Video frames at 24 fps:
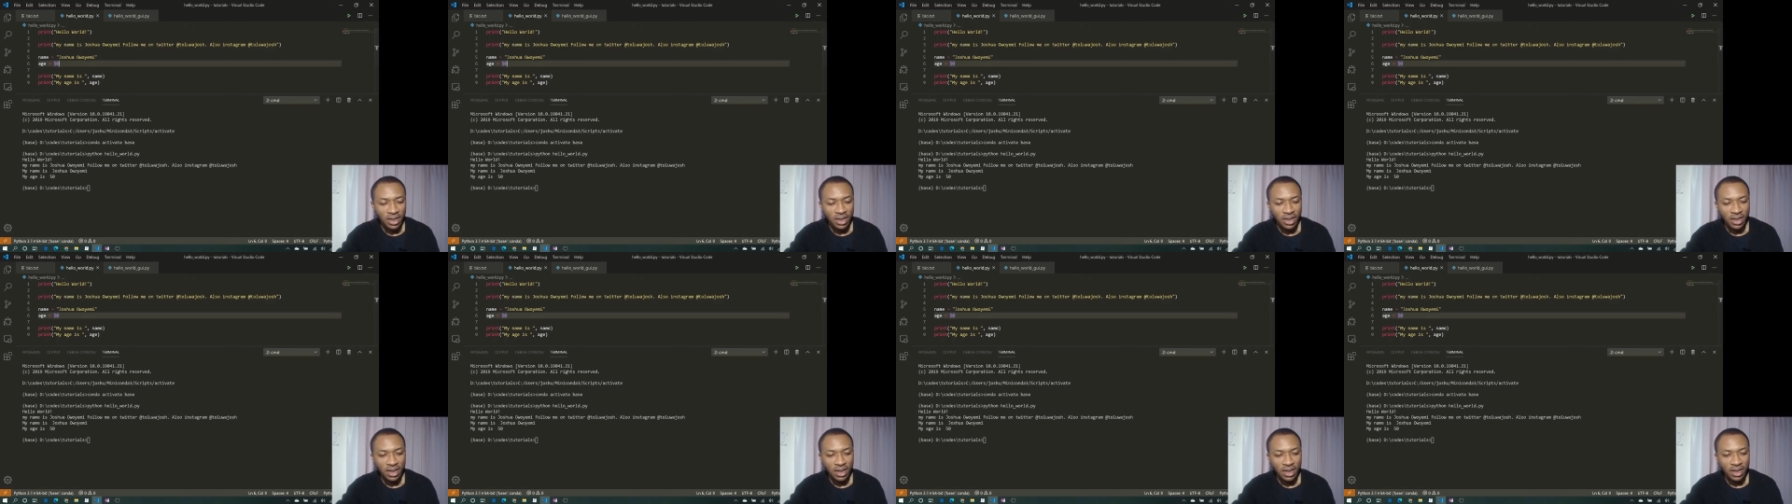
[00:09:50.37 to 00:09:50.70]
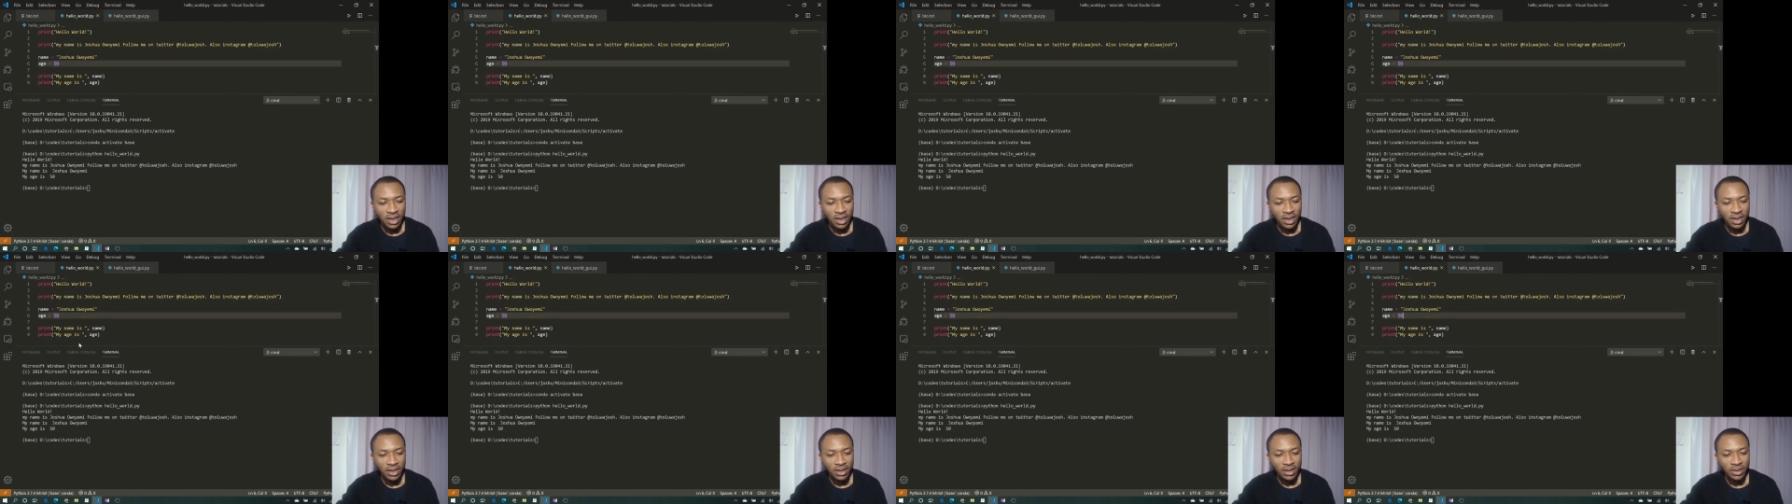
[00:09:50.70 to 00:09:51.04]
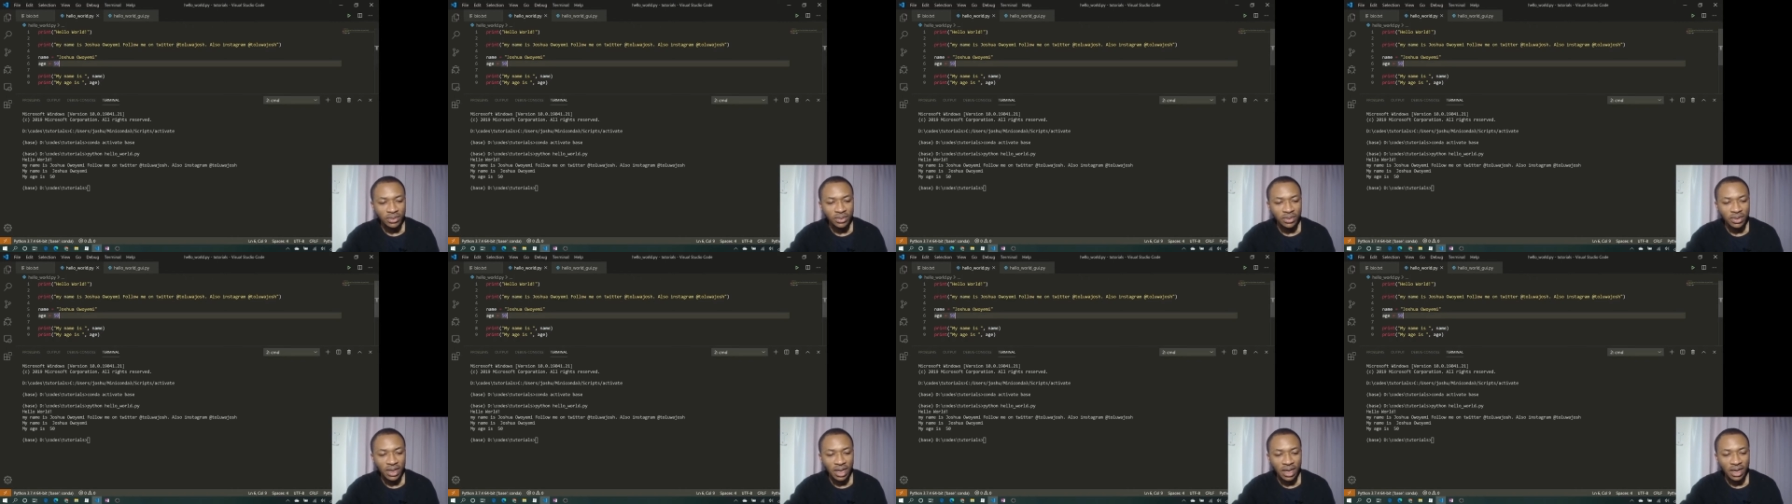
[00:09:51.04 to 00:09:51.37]

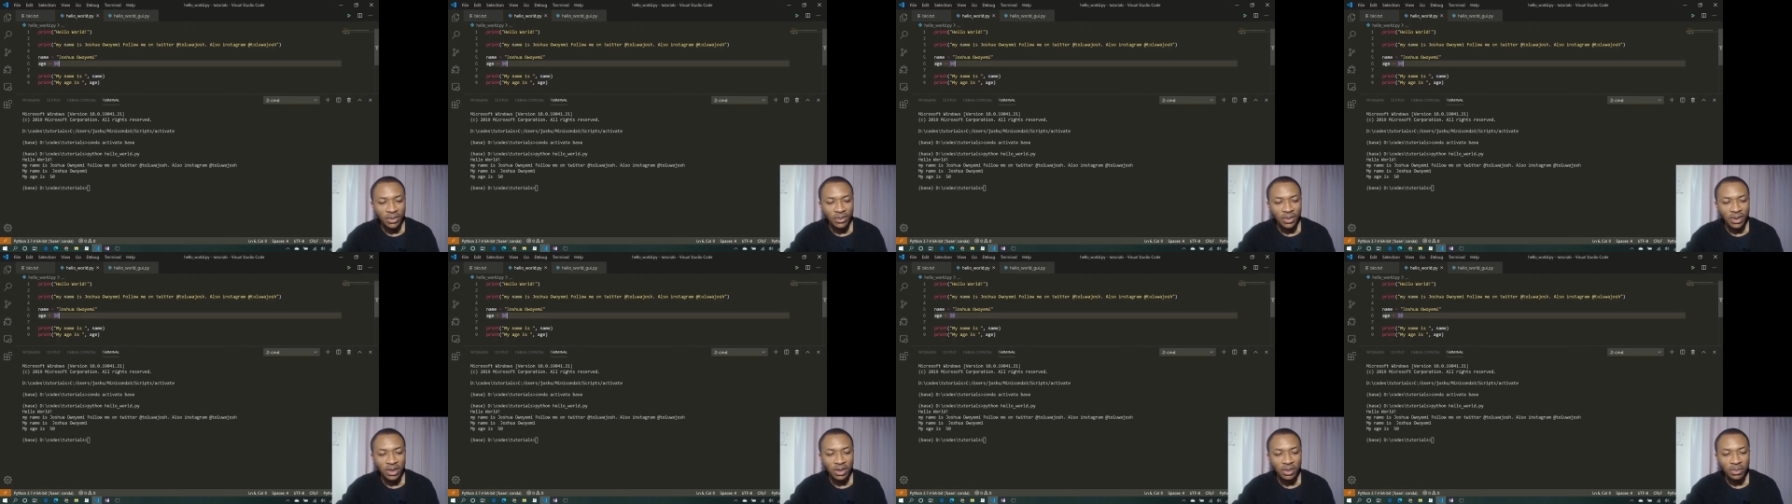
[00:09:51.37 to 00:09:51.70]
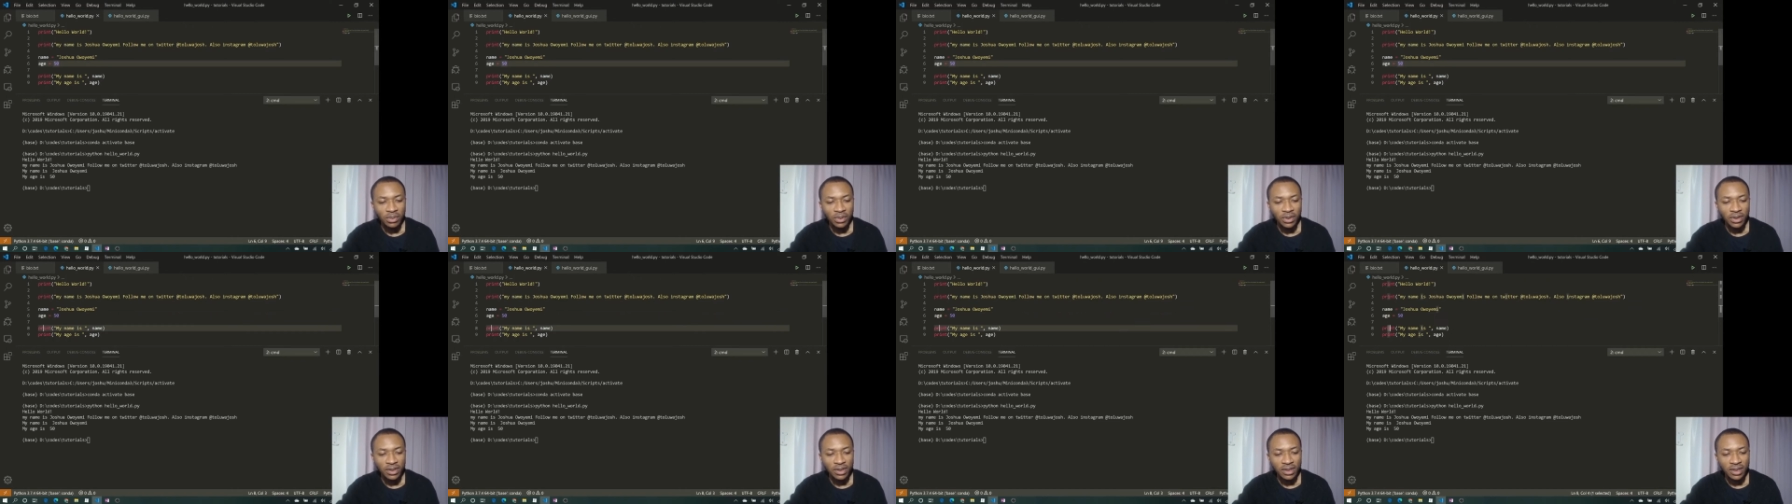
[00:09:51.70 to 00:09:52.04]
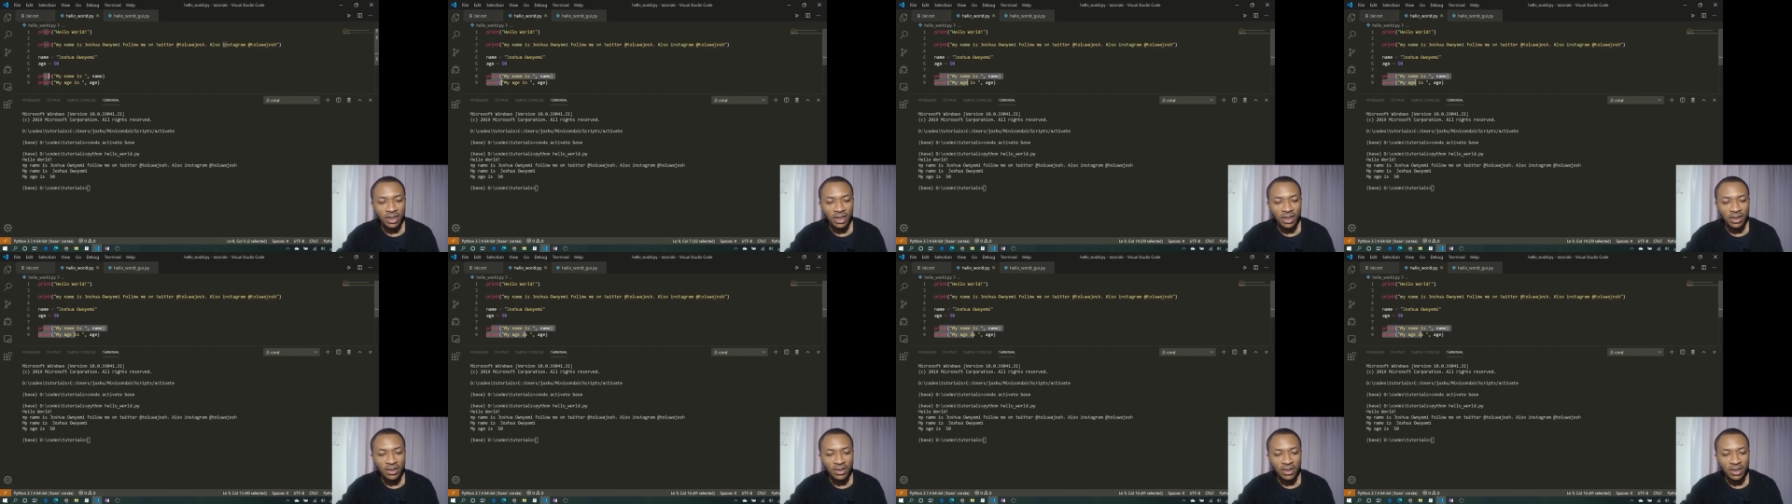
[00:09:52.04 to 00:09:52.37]
and now we're now
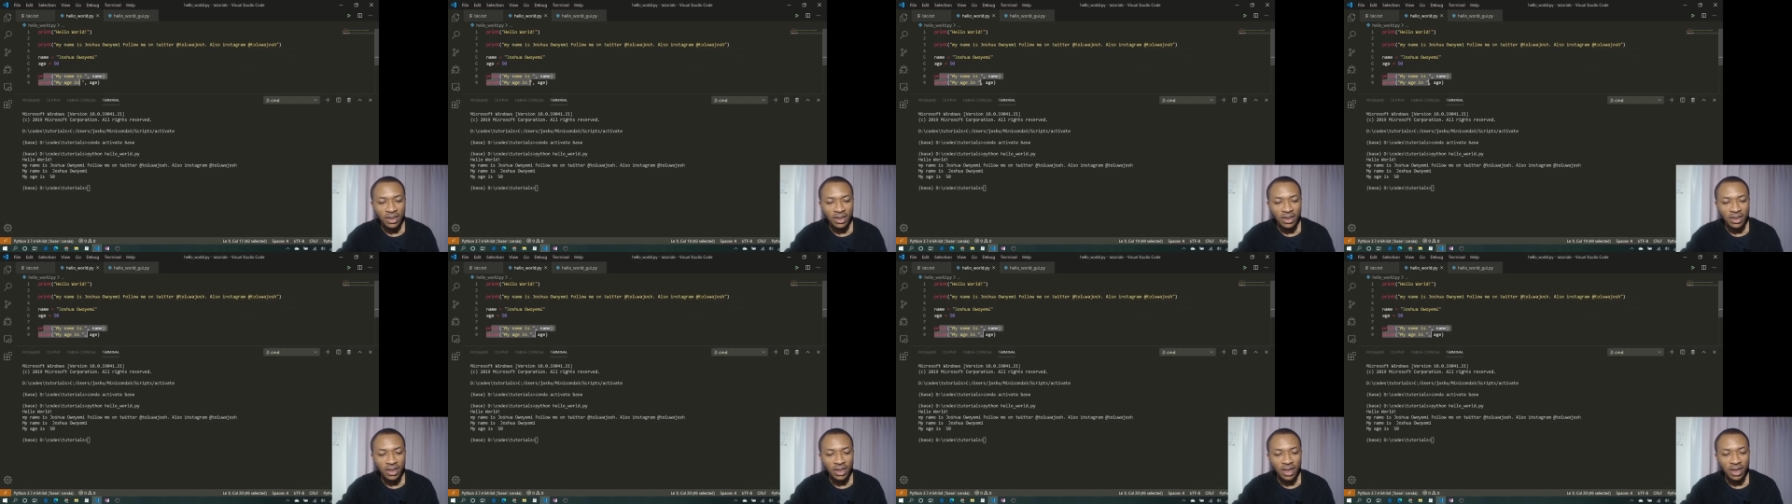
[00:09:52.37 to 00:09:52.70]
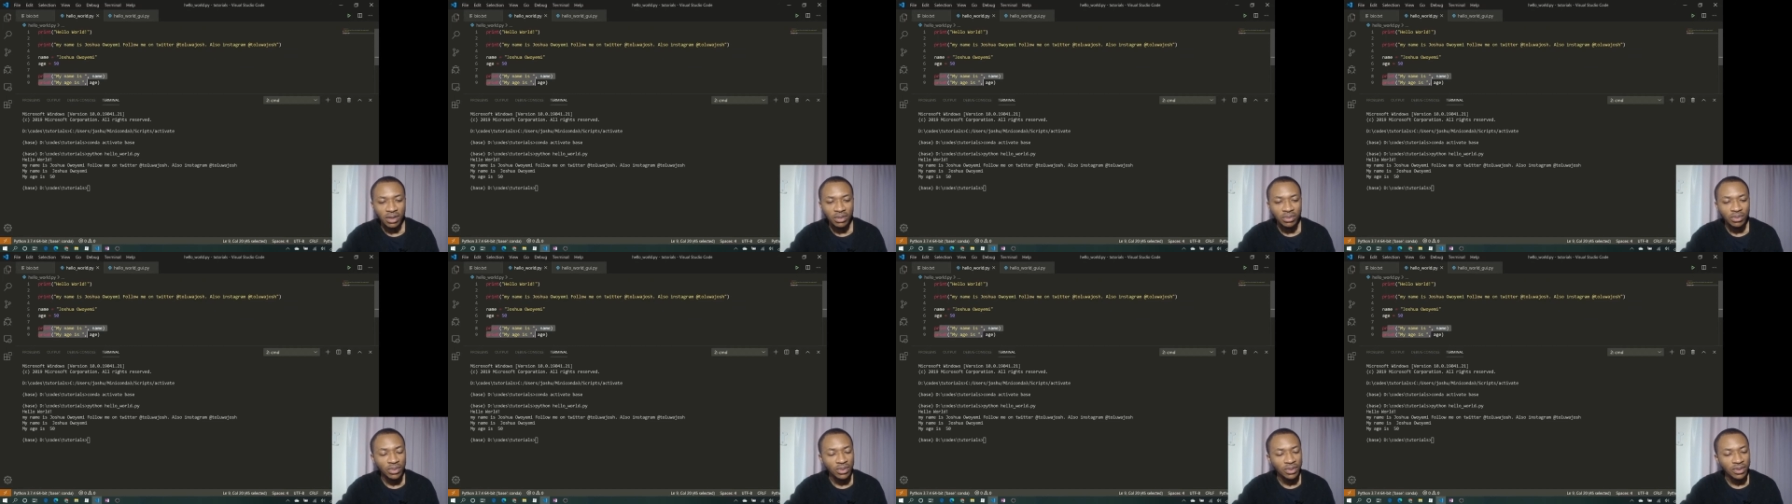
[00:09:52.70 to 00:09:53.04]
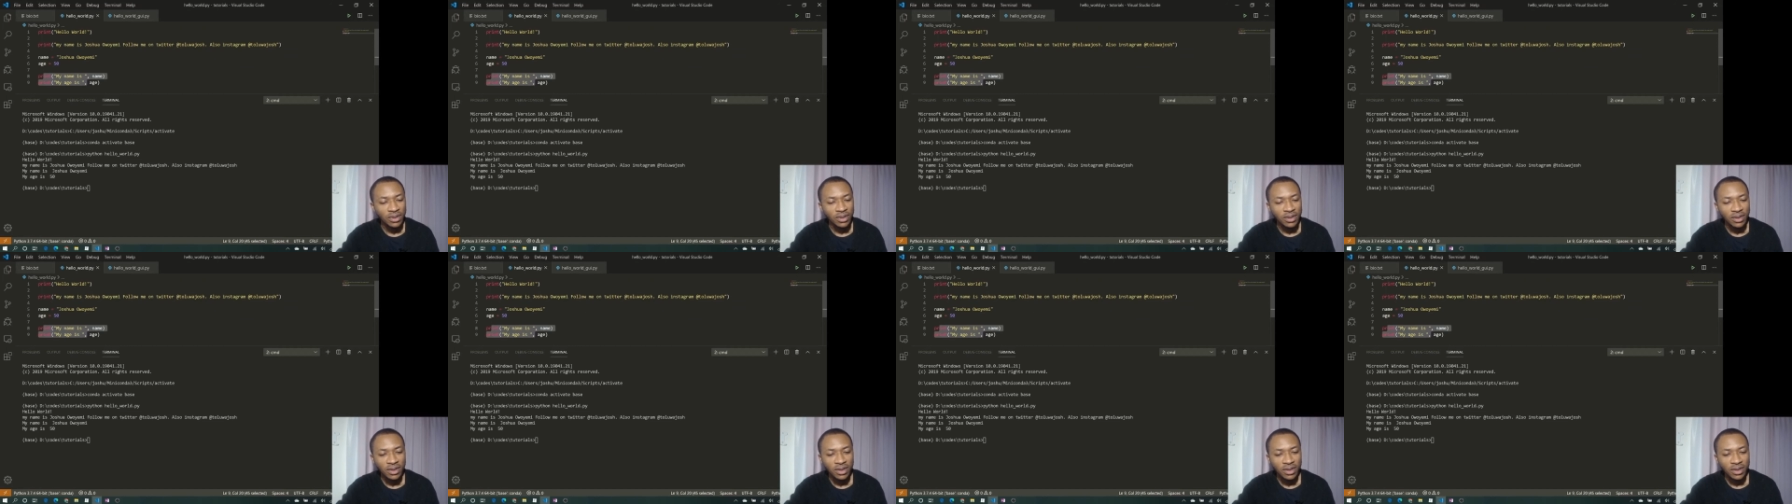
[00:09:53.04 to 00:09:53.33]
printing out the output.